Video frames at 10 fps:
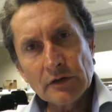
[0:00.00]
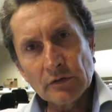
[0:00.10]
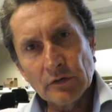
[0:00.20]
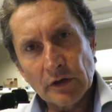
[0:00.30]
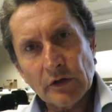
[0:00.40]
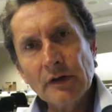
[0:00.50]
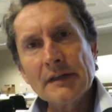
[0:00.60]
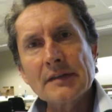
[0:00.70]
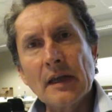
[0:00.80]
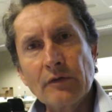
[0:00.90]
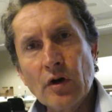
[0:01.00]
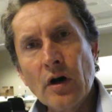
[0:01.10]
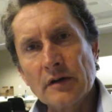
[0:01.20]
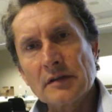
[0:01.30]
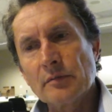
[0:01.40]
to not only save
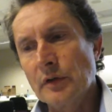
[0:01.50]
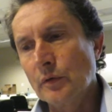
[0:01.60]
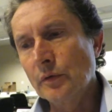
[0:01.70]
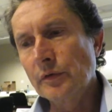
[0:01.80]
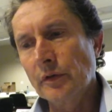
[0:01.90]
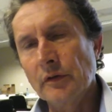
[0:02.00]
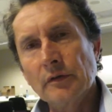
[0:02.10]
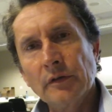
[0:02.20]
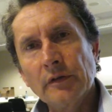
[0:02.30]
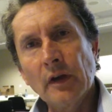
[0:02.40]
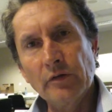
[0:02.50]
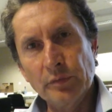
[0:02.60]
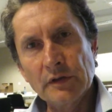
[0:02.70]
cost, but also to save